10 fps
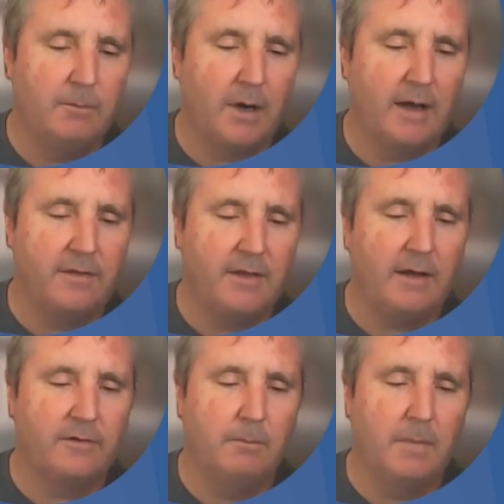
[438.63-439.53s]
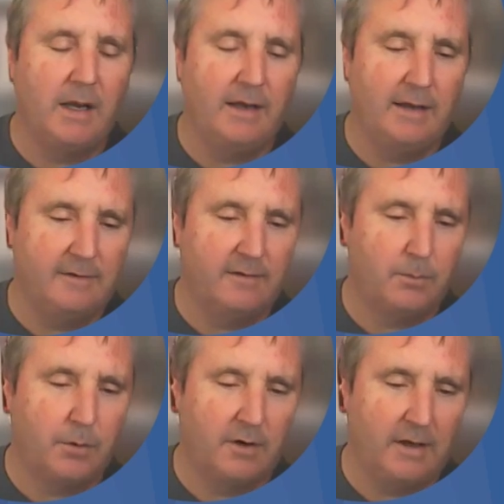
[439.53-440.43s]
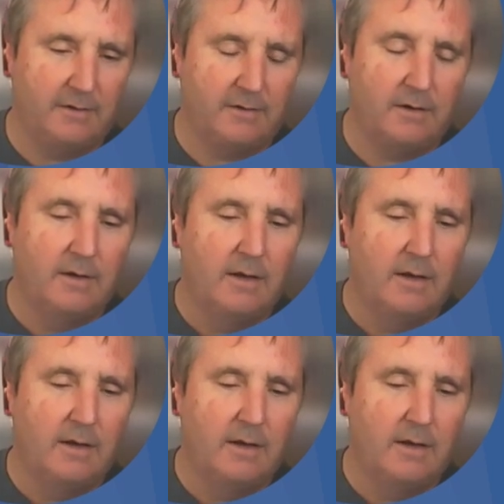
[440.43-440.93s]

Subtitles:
by 1,000 milliliters per liter.